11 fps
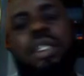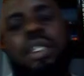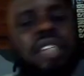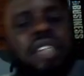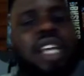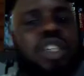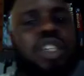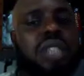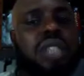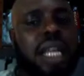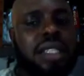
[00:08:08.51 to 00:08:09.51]

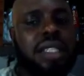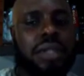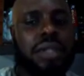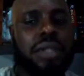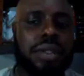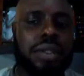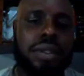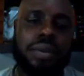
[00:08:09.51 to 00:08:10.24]
transactions activities.